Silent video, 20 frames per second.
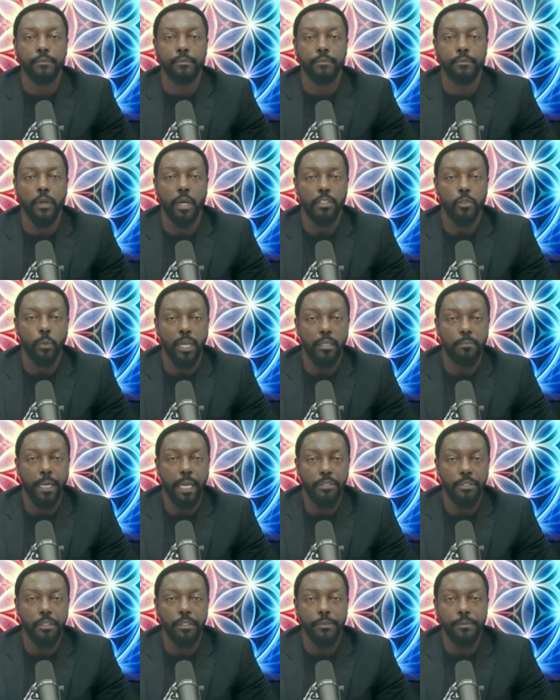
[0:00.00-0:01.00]
So I just waited
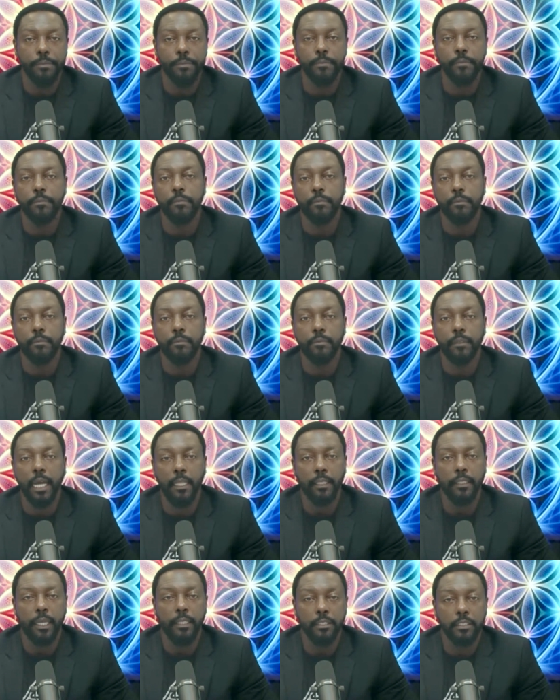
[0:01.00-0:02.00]
patiently. I
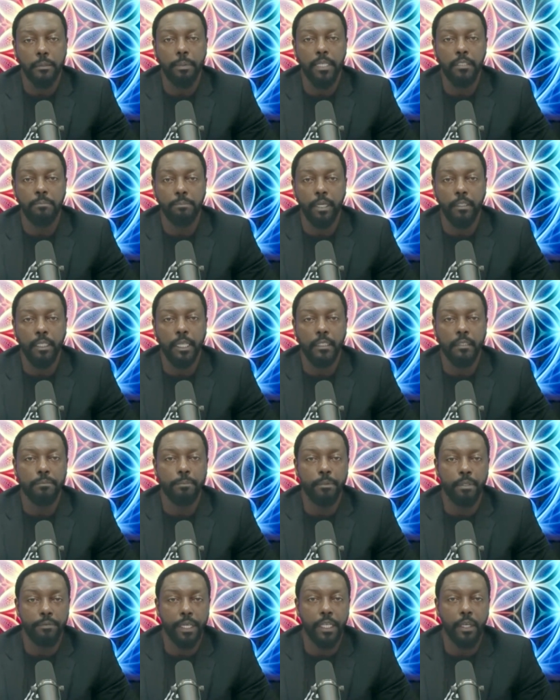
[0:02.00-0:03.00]
let the anticipation build. I let
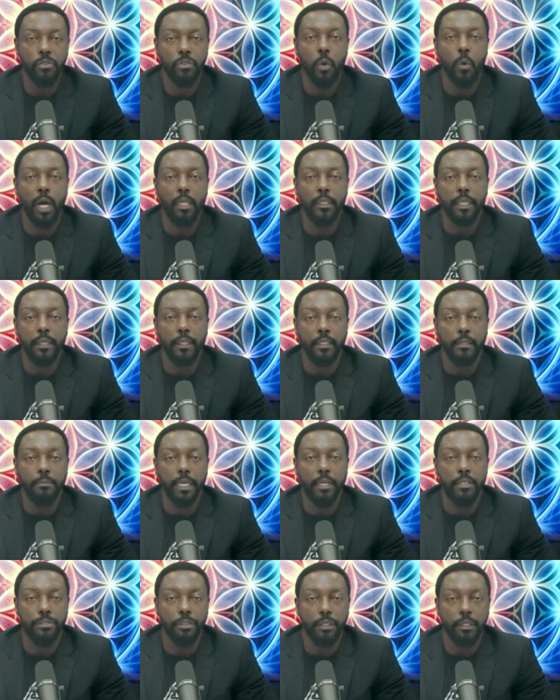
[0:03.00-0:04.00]
the videos go out there and let them
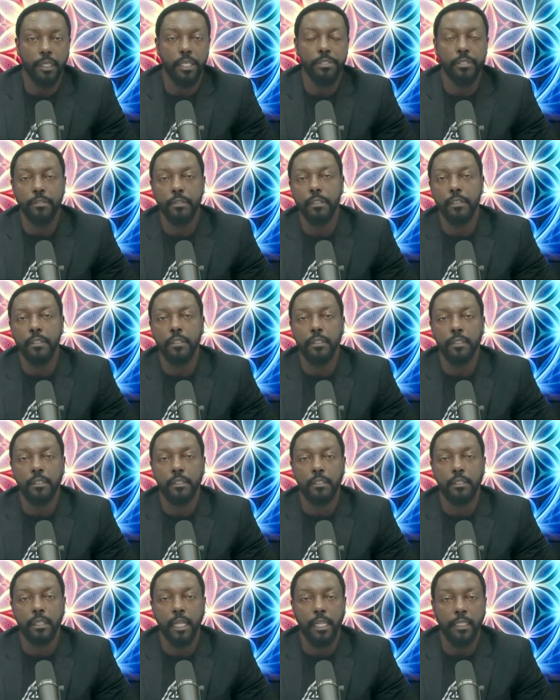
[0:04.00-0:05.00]
get in circulation.
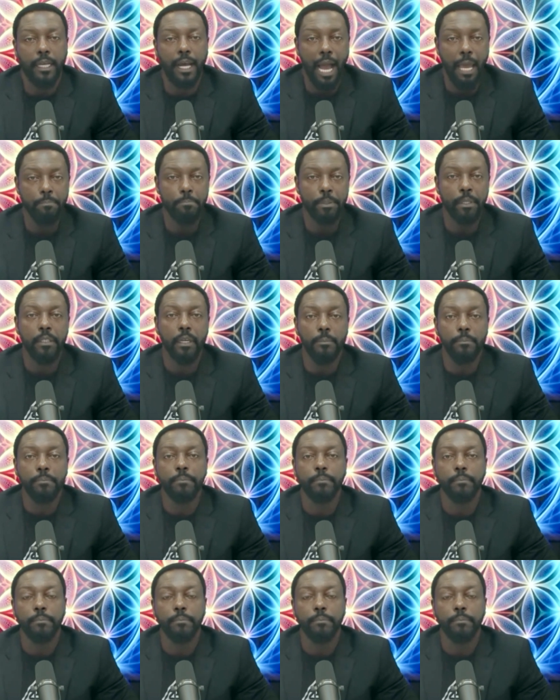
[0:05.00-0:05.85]
I let the hype build up.